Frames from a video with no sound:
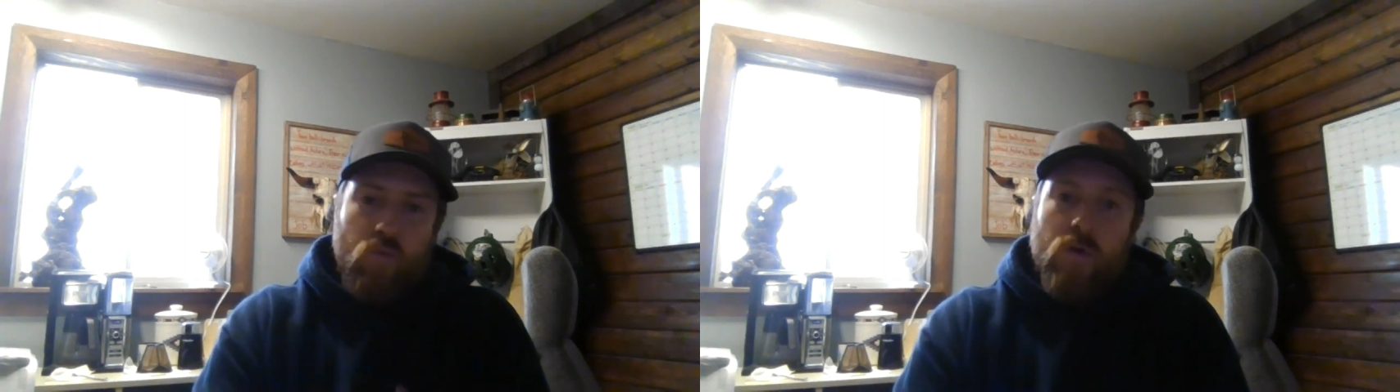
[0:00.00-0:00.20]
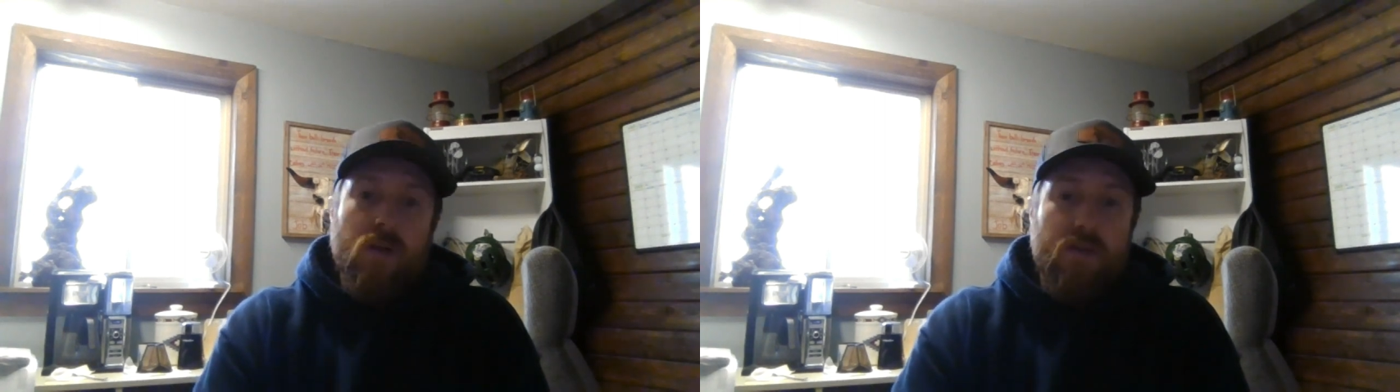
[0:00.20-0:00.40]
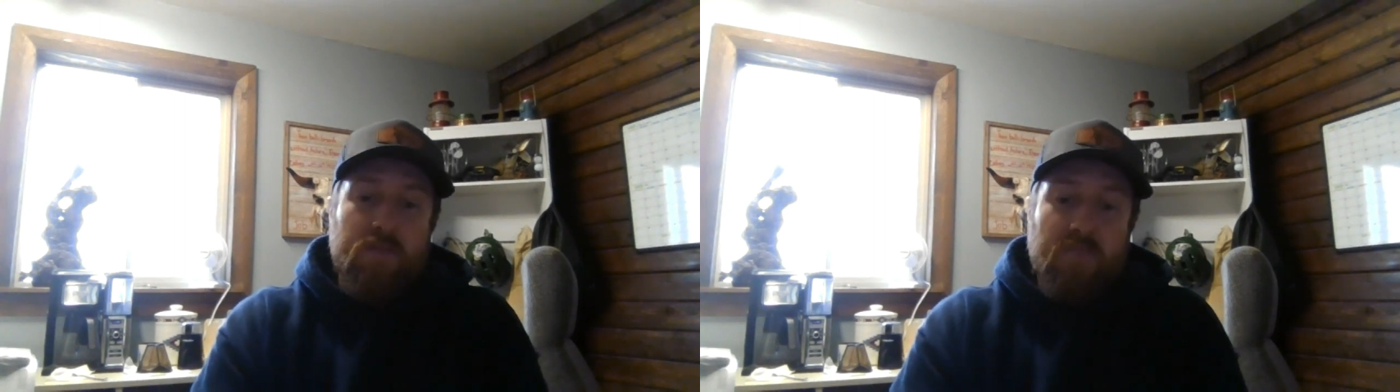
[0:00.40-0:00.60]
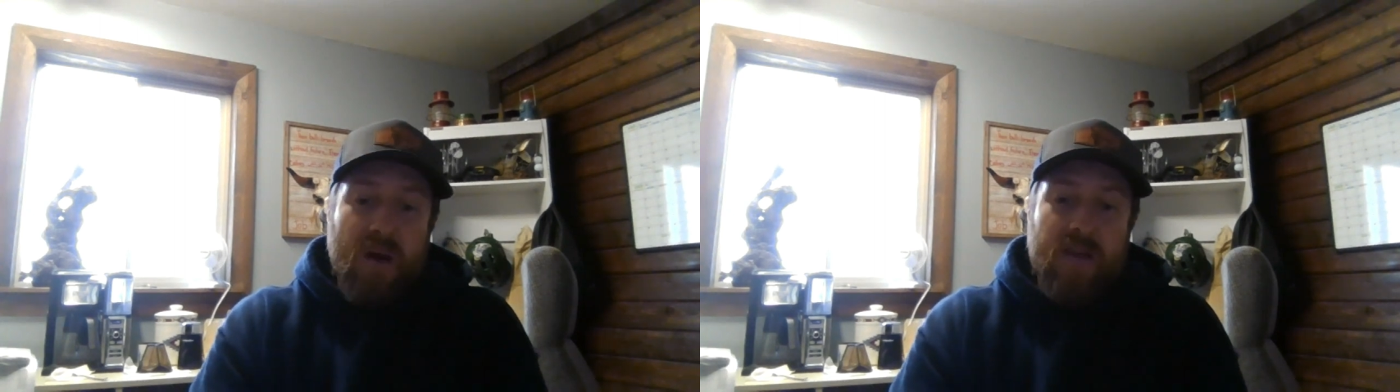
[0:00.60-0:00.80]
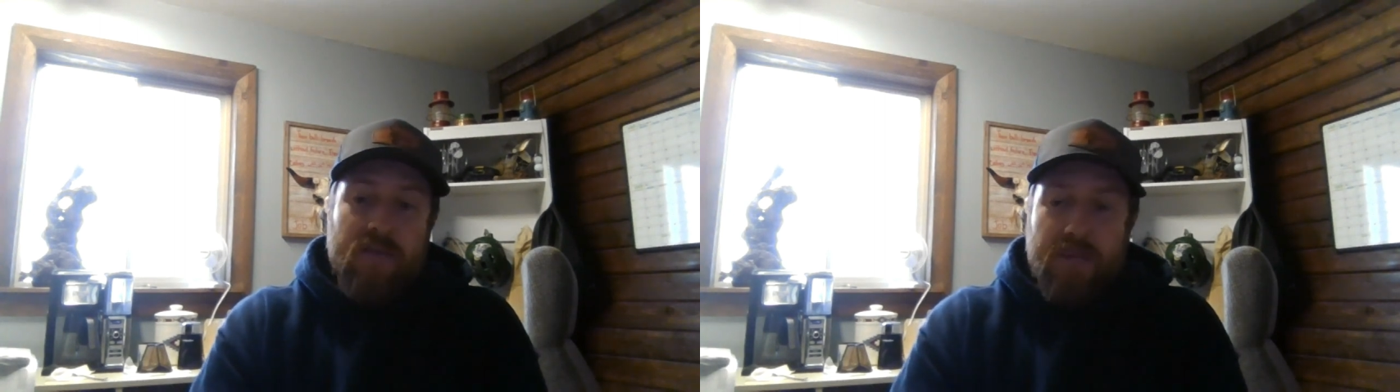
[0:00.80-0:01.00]
really
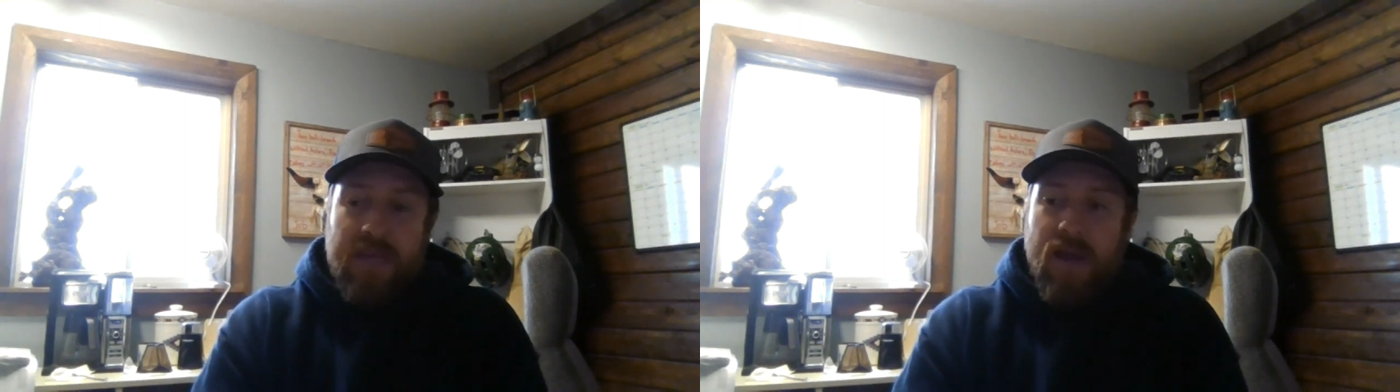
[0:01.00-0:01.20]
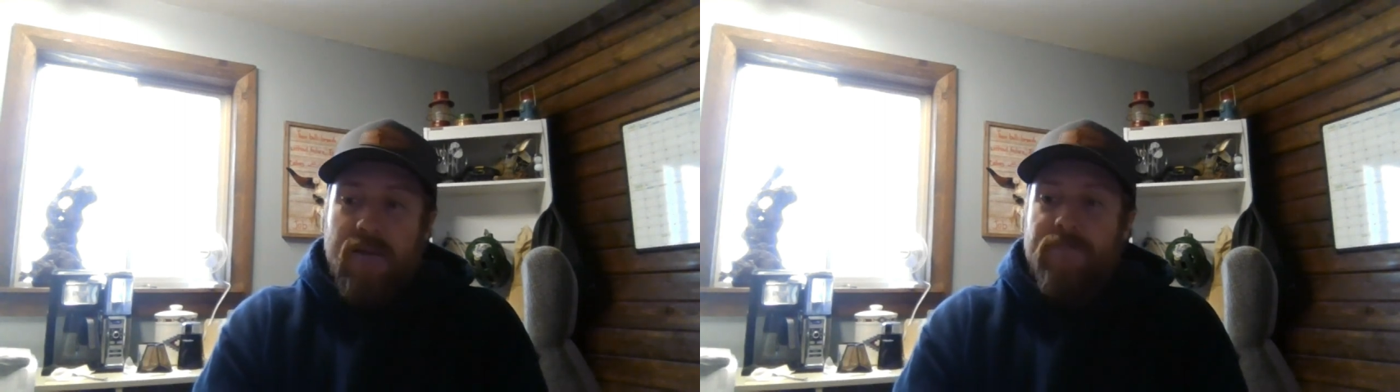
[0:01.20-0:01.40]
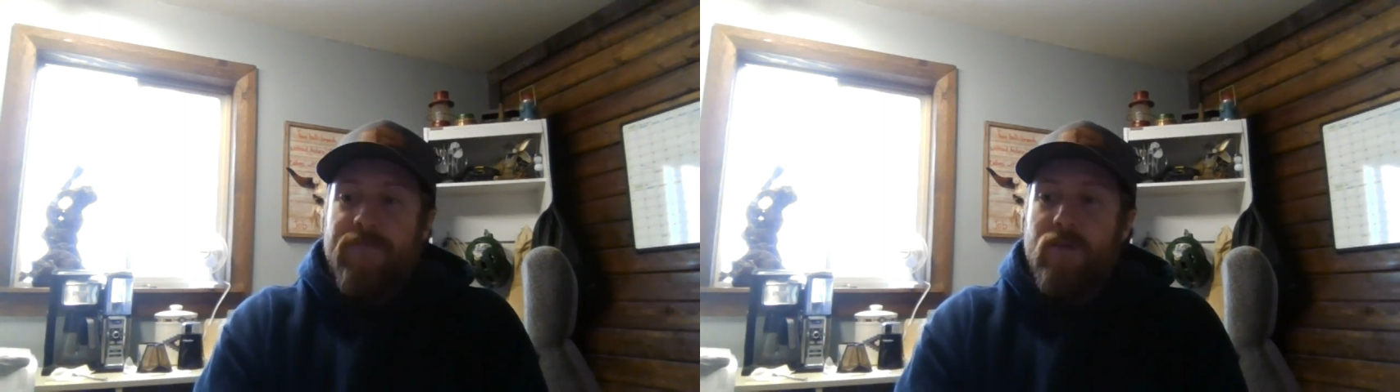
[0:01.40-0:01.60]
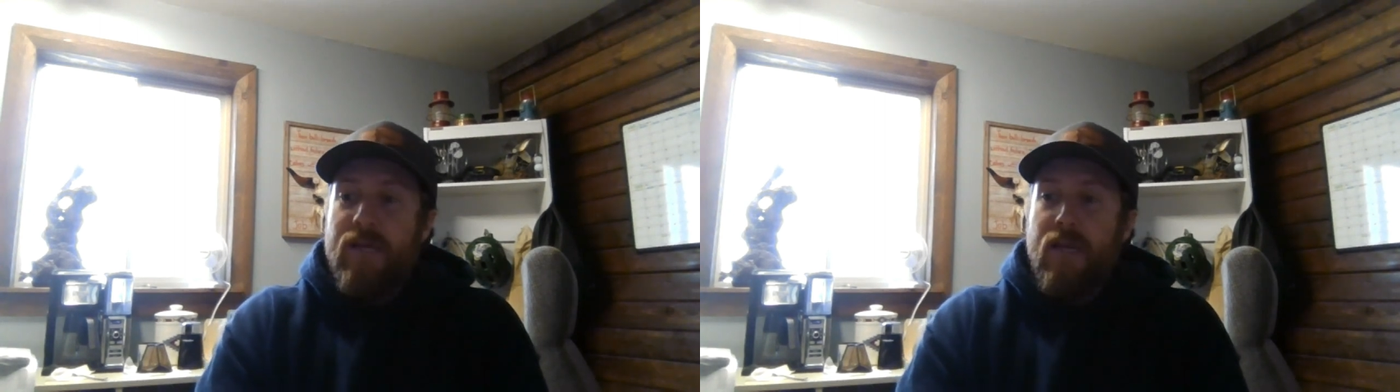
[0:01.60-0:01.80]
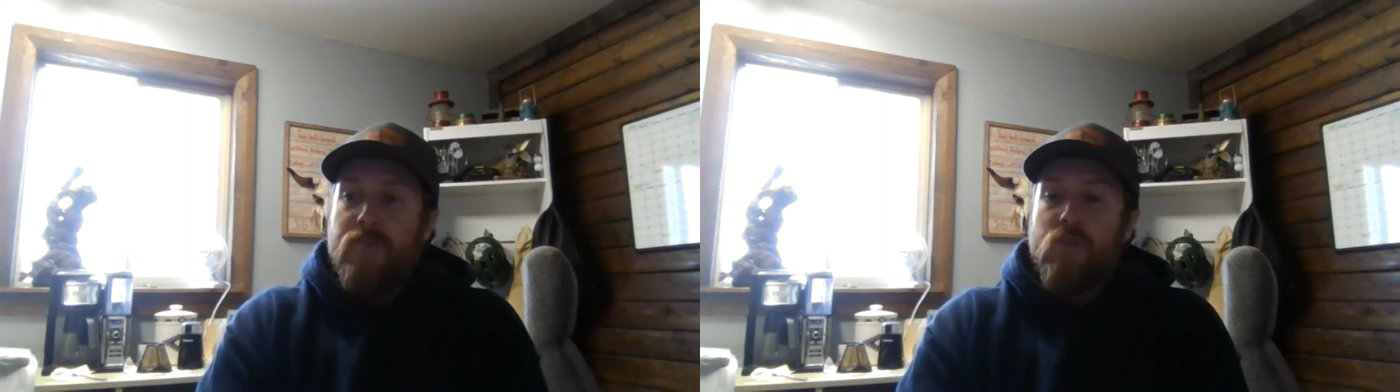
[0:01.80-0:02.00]
bugging me. I feel
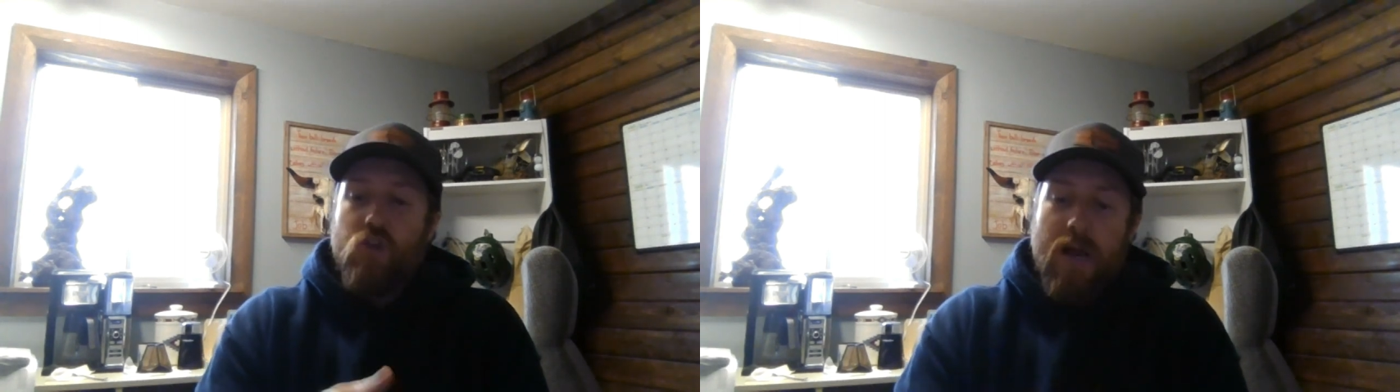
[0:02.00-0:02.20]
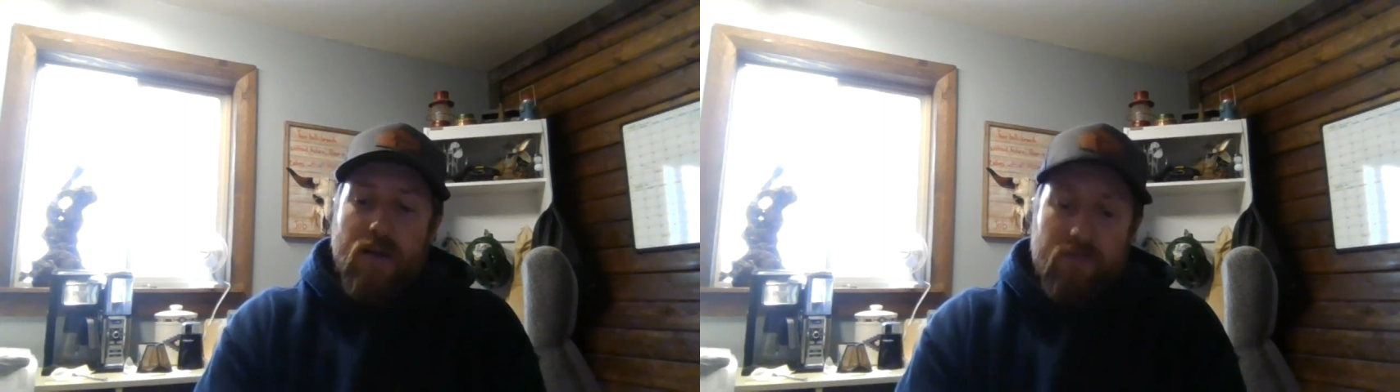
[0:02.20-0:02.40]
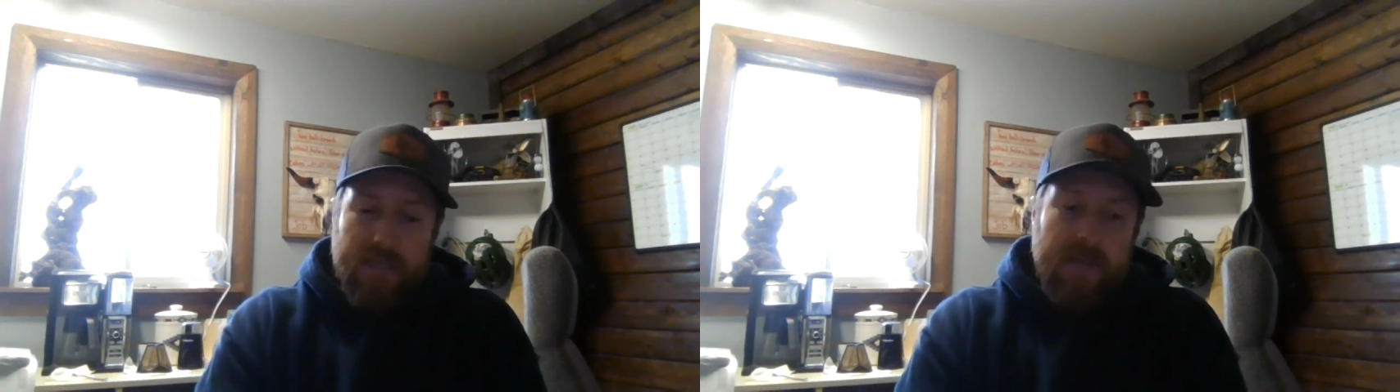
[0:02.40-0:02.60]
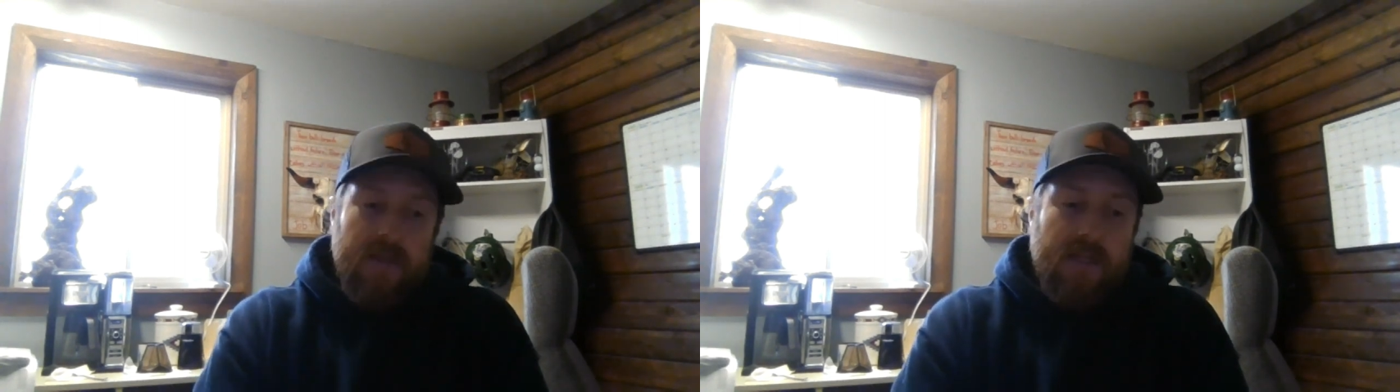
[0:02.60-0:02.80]
like I'm drowning.